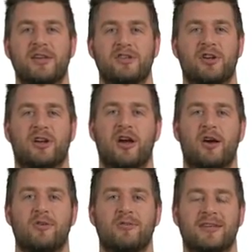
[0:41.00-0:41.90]
make sure your
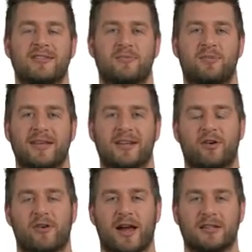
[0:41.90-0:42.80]
code is complete and
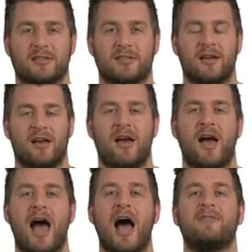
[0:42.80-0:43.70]
correct.
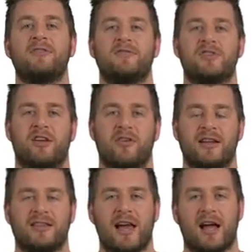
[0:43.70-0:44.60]
After you've
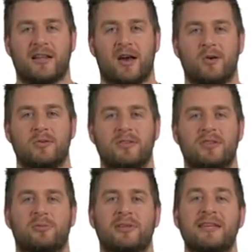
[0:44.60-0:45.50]
generated the ad code,
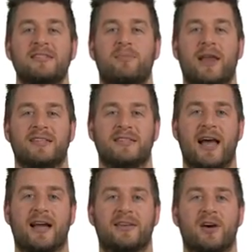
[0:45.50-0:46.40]
you will need to place the
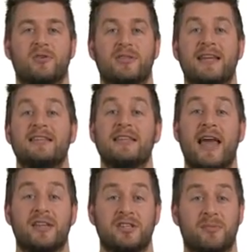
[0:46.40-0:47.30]
ad code into the
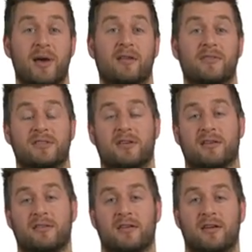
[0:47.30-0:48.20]
HTML of your
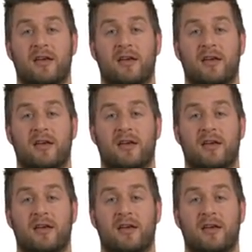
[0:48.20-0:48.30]
site.